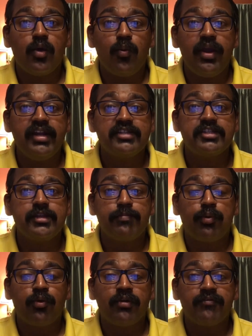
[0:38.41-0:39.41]
Weight is an
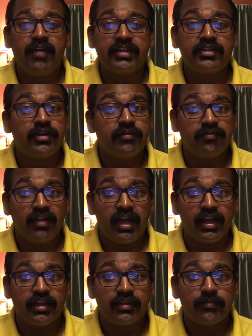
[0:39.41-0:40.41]
important factor in
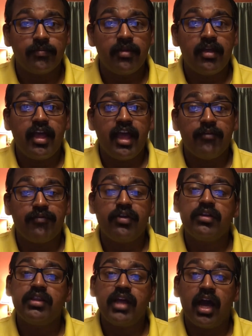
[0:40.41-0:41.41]
flying. A
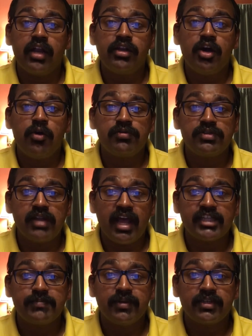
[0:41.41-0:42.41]
fairly unknown
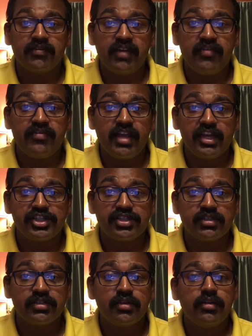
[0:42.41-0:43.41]
aspect of
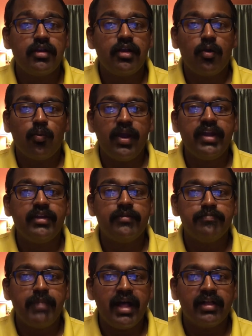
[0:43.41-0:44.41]
aviation, weight
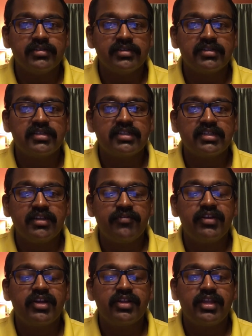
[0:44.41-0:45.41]
and balance is
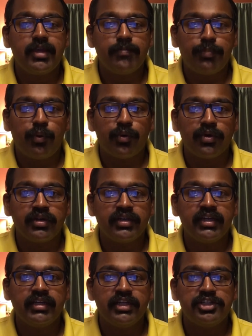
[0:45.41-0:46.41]
significantly important
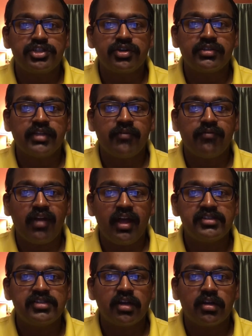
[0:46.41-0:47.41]
in ensuring that
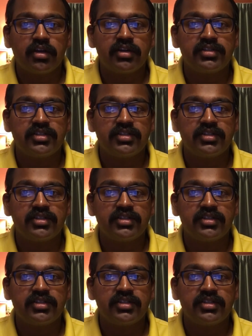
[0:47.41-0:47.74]
flights occur